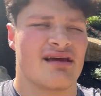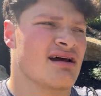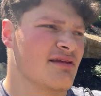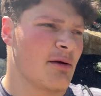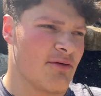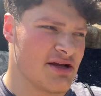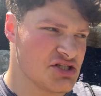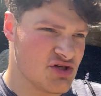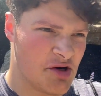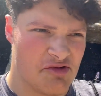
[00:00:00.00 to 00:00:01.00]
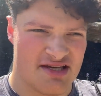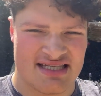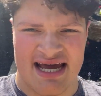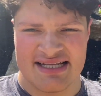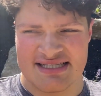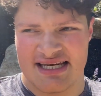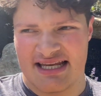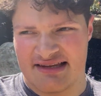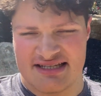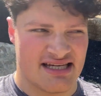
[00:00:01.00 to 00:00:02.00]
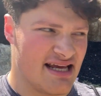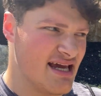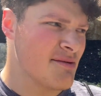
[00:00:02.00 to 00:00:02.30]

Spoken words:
They're pretty strict with assigned seating, at least today.